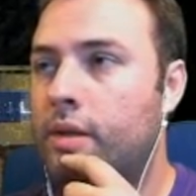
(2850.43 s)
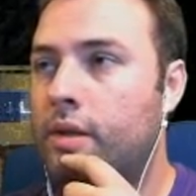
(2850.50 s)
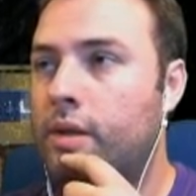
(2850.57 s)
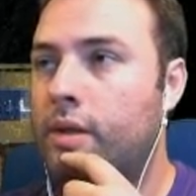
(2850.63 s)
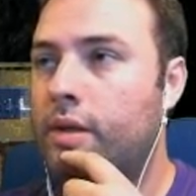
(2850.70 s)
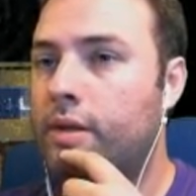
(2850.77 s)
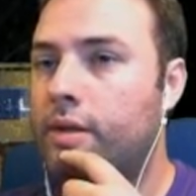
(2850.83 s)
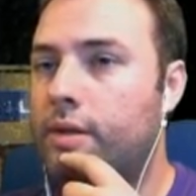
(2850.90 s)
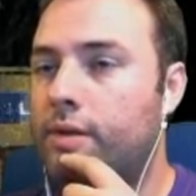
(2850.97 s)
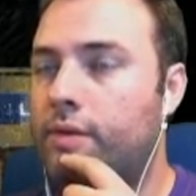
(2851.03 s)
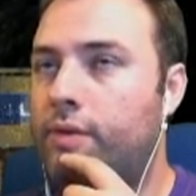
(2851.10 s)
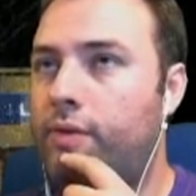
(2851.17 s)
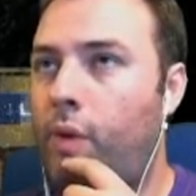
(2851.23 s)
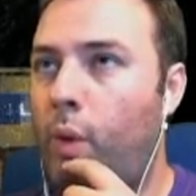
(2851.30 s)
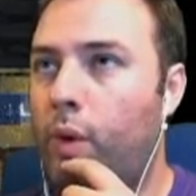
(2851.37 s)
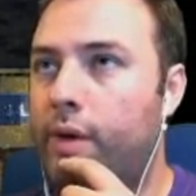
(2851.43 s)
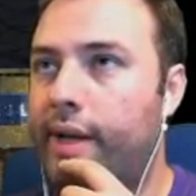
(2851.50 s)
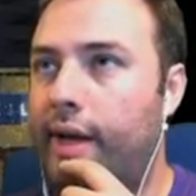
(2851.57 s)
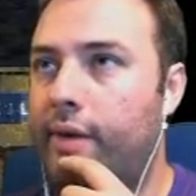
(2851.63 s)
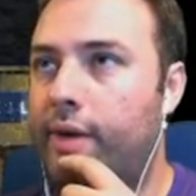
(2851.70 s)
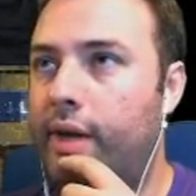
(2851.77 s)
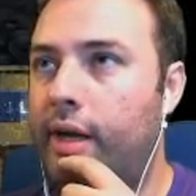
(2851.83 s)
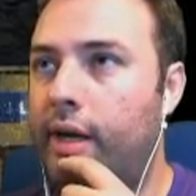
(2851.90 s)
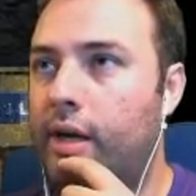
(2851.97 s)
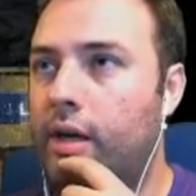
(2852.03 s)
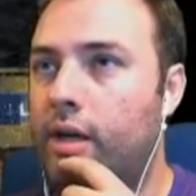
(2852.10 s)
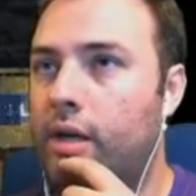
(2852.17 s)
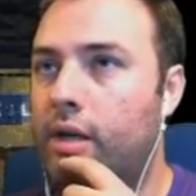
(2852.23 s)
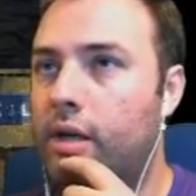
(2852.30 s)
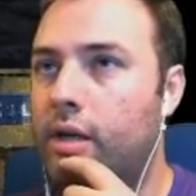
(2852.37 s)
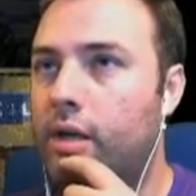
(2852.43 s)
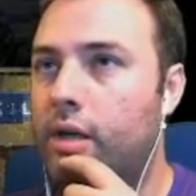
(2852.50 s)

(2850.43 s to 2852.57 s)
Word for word: So there's four down here.